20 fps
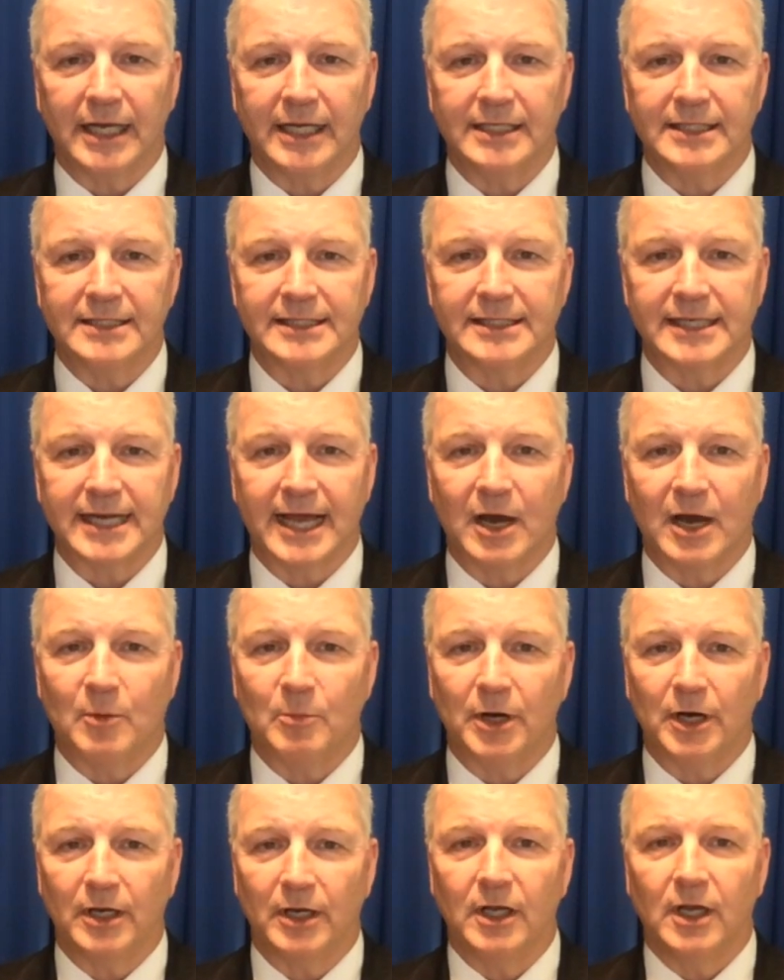us now,
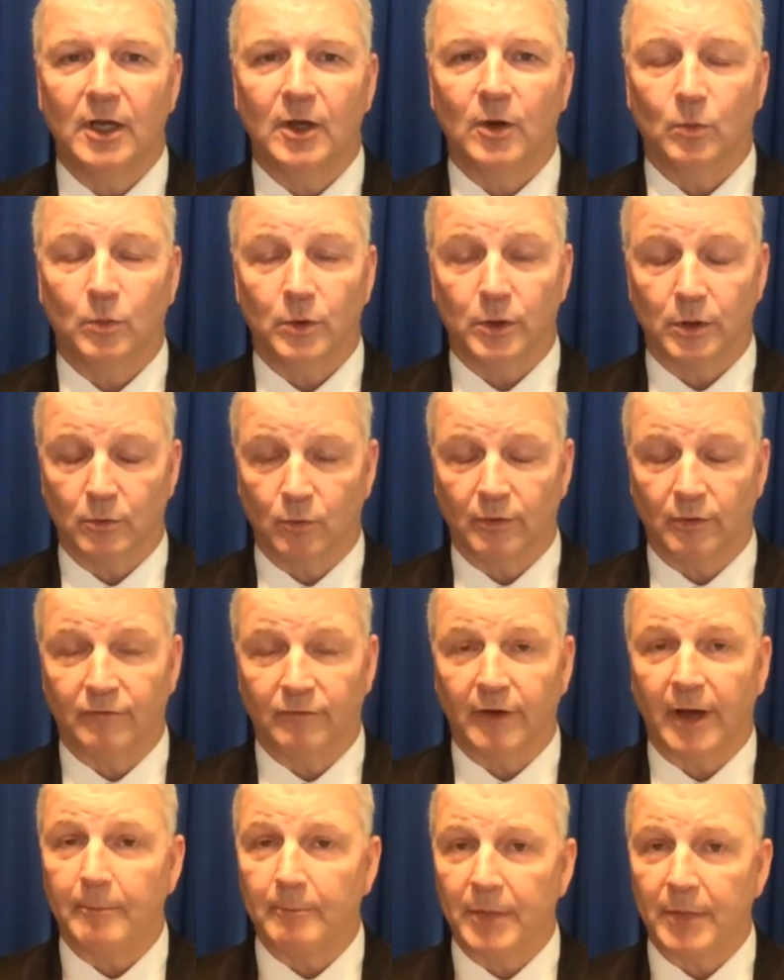but we've
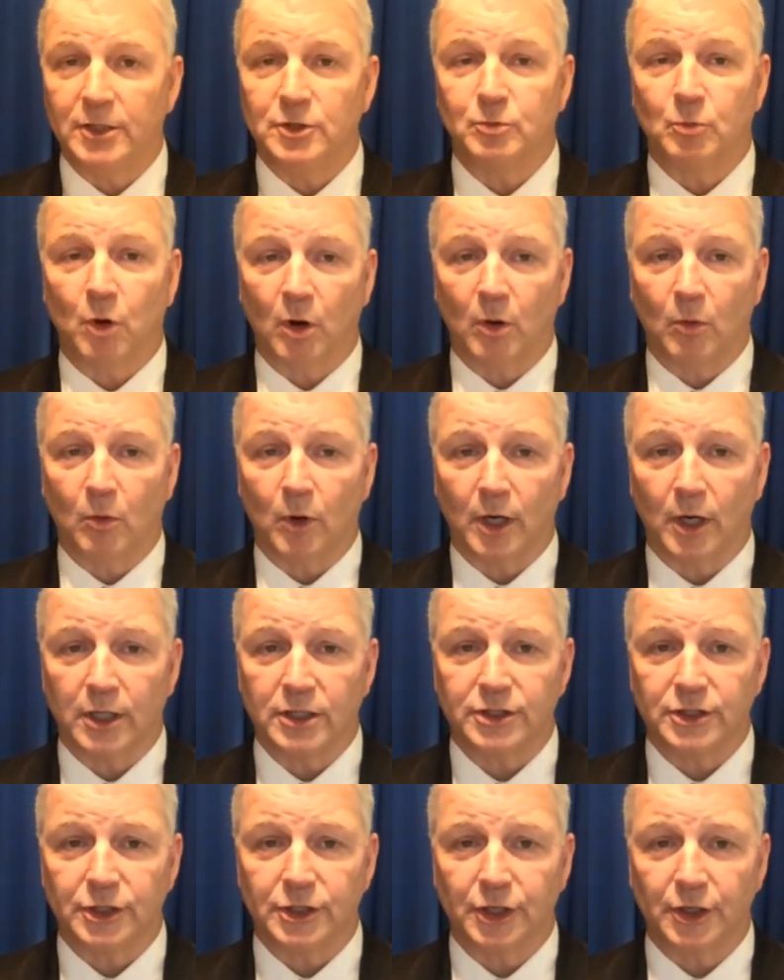got much more work
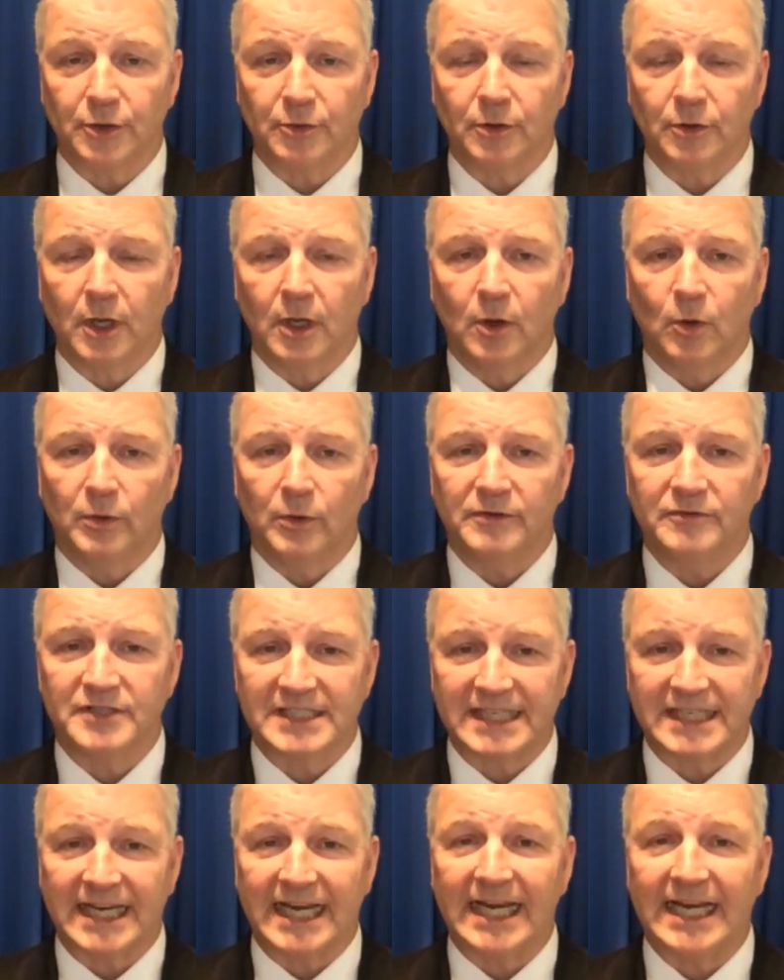to do. We've
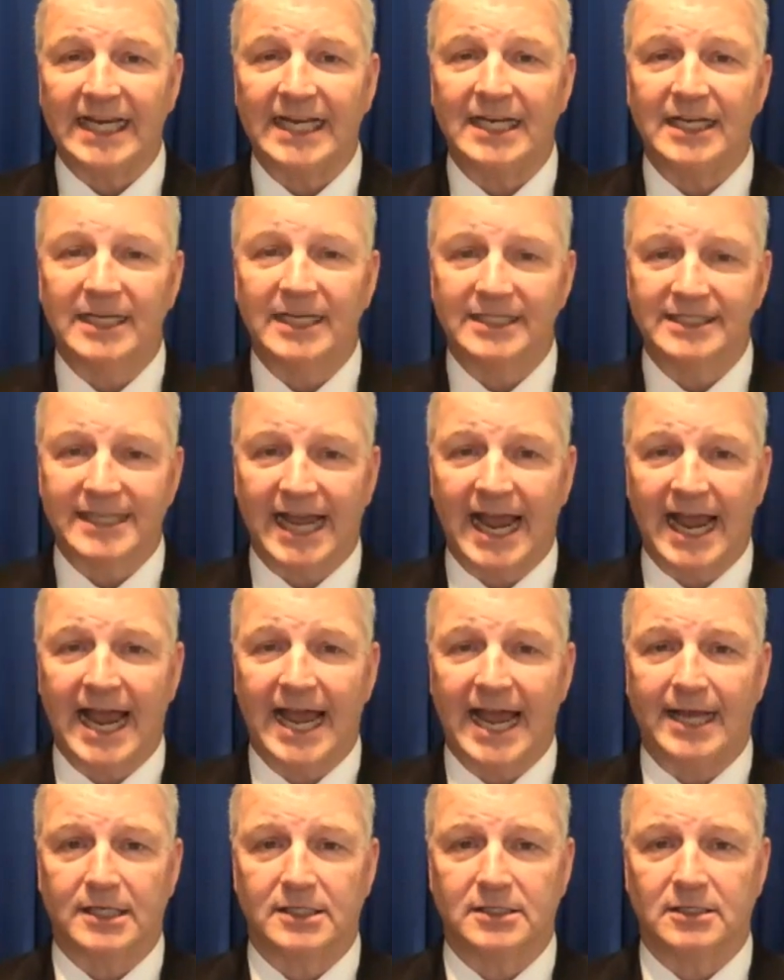seen
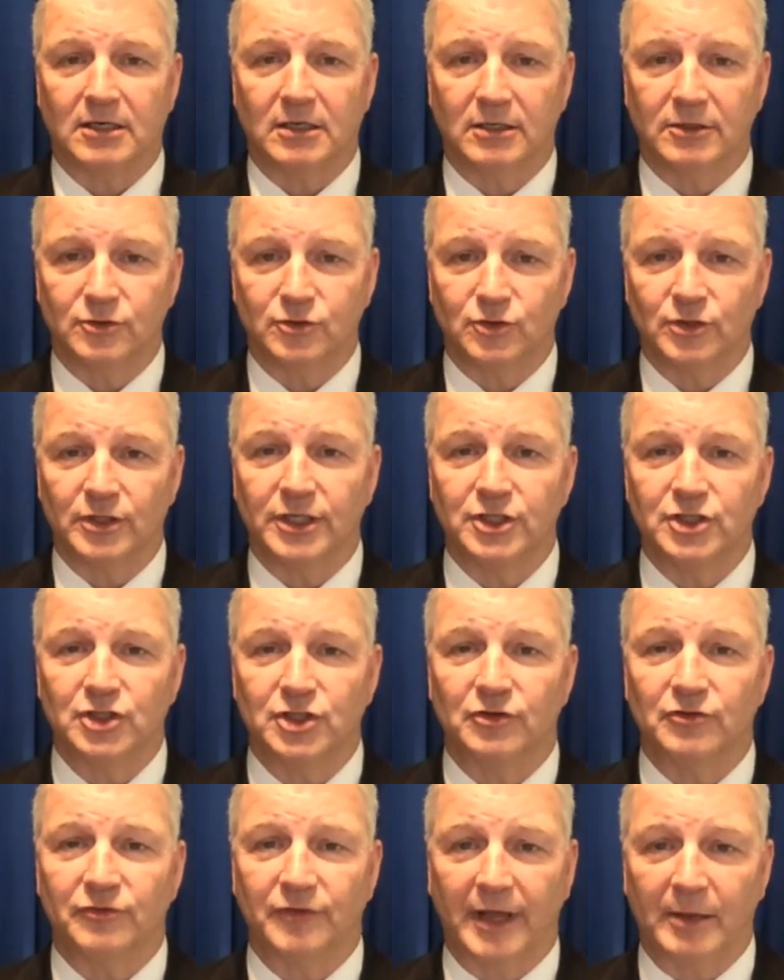attacks on
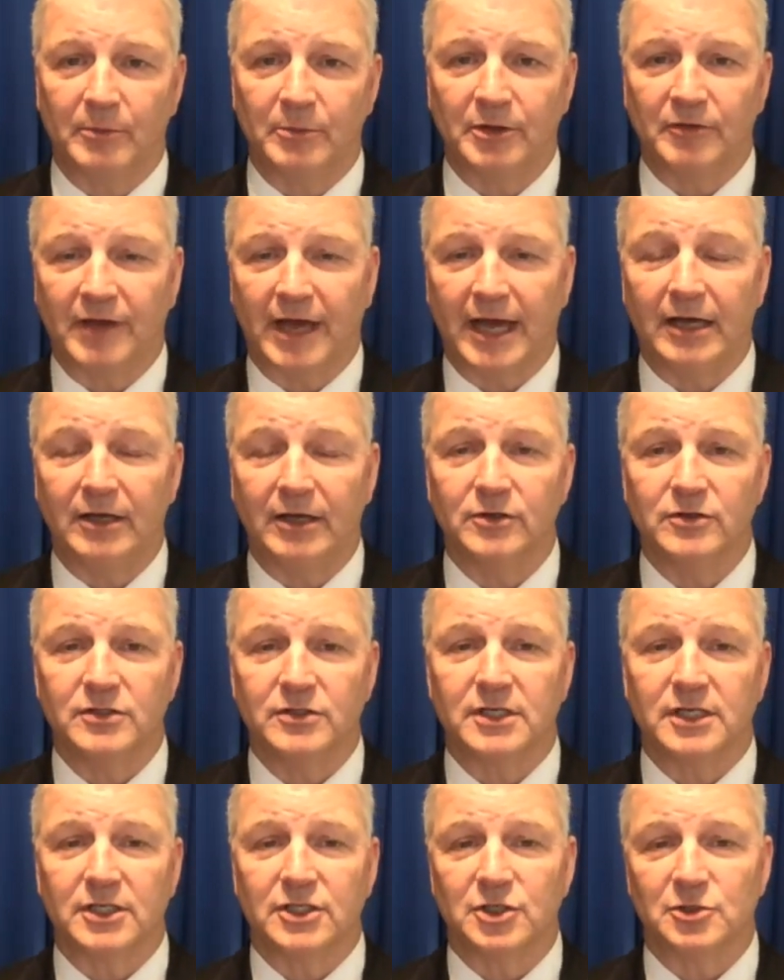traditional family values
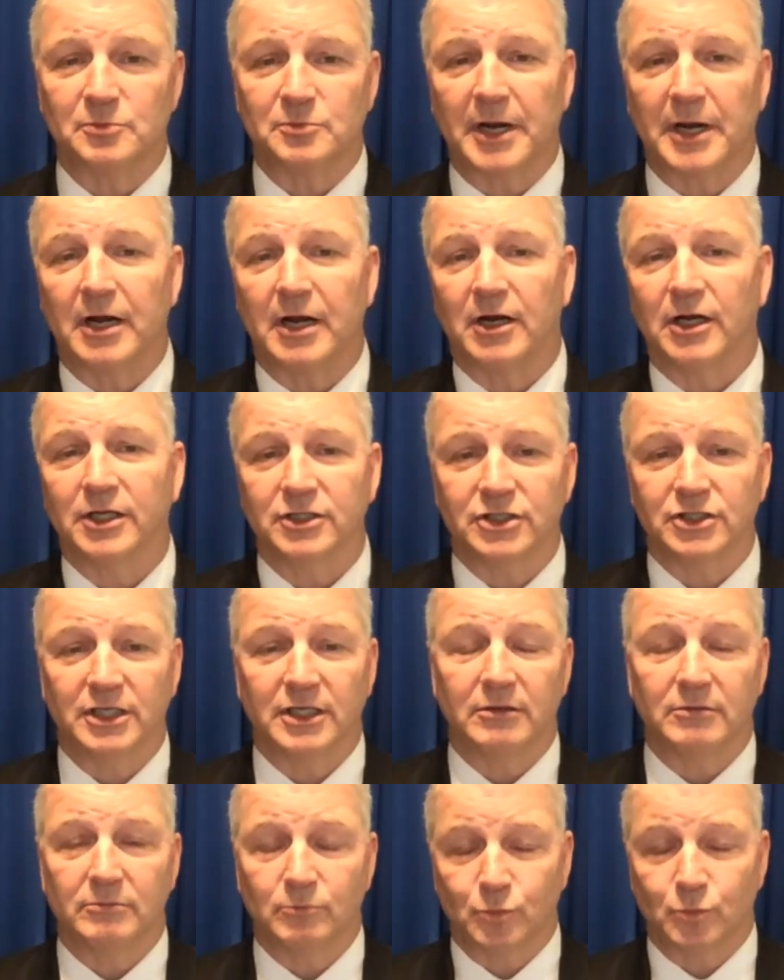such as marriage
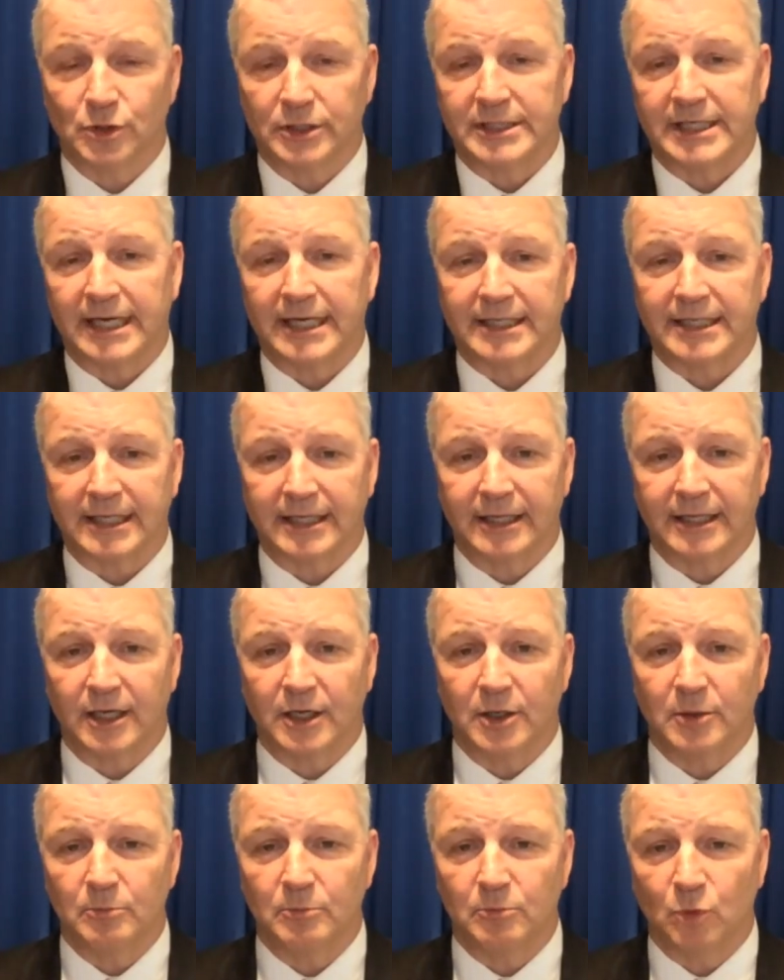and protecting the
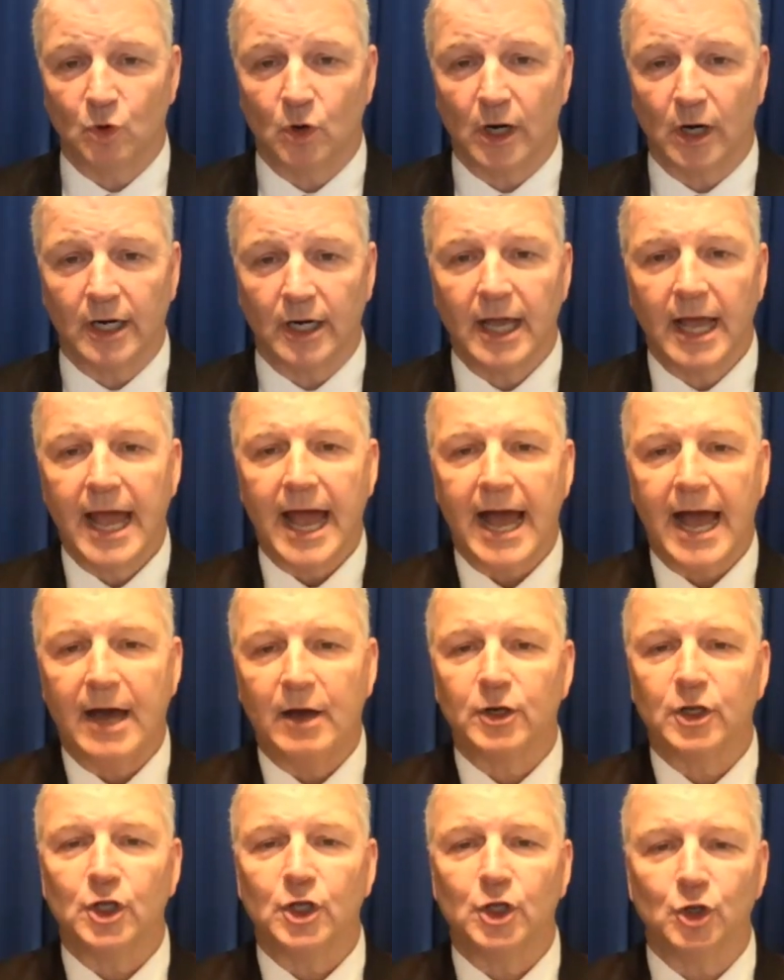unborn. How
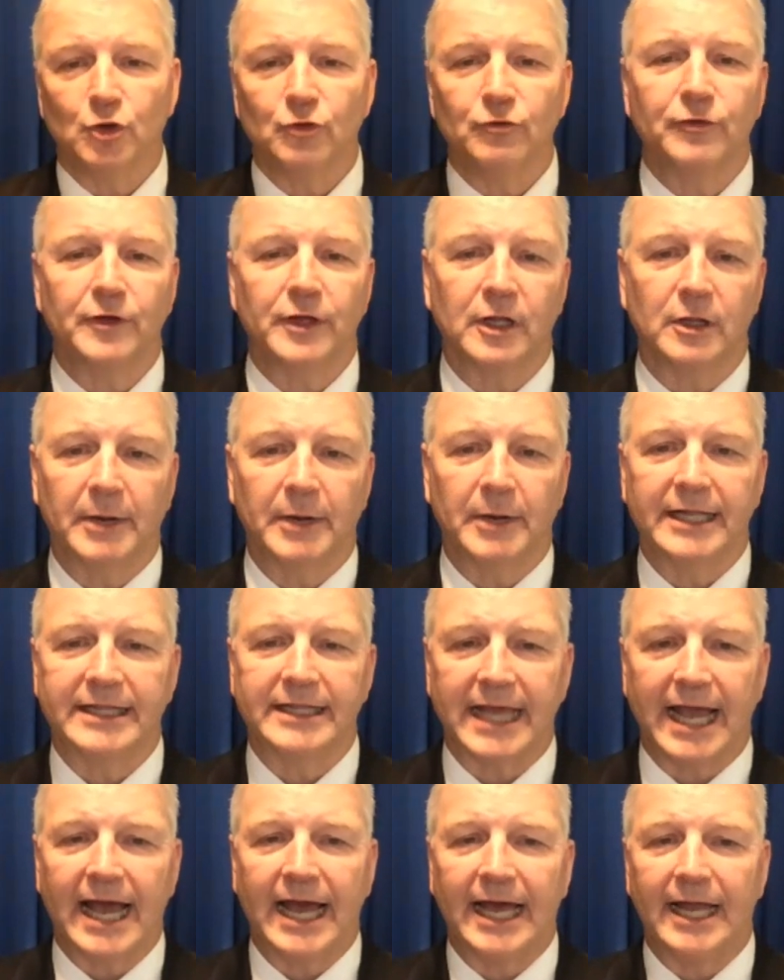do you feel about
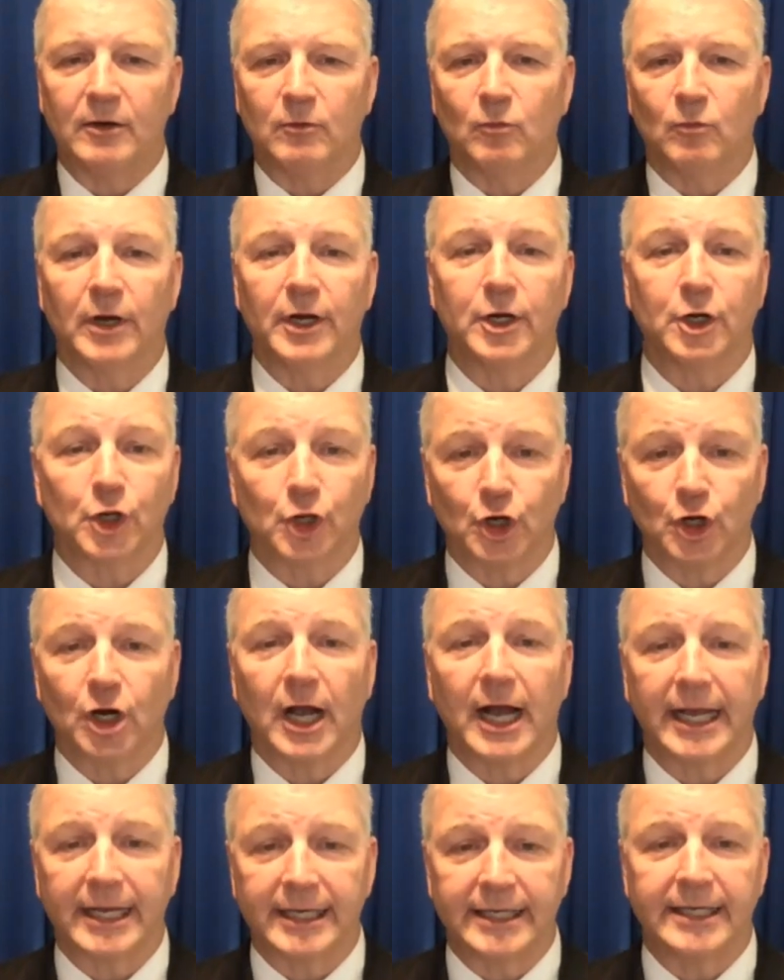that, and what are your
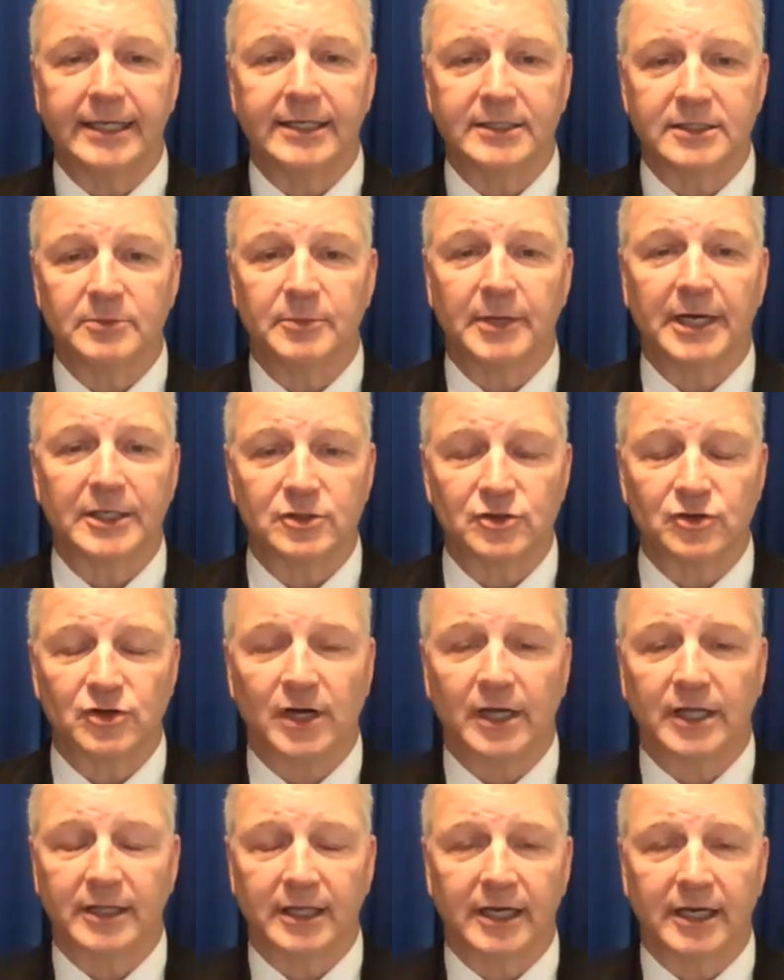ideas about
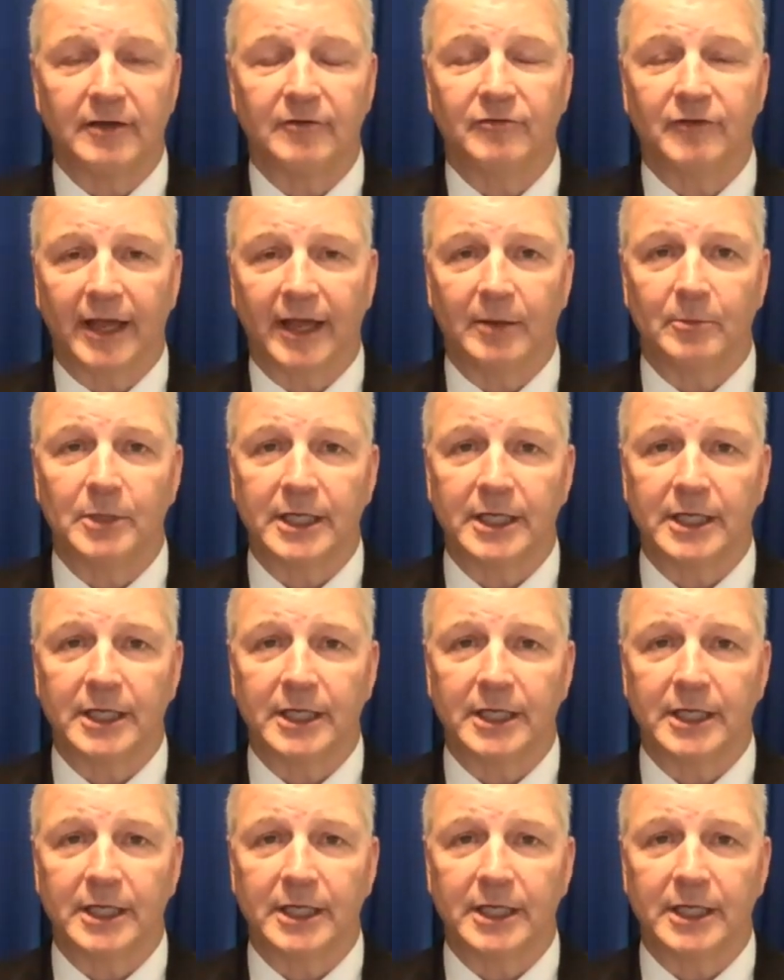strengthening families?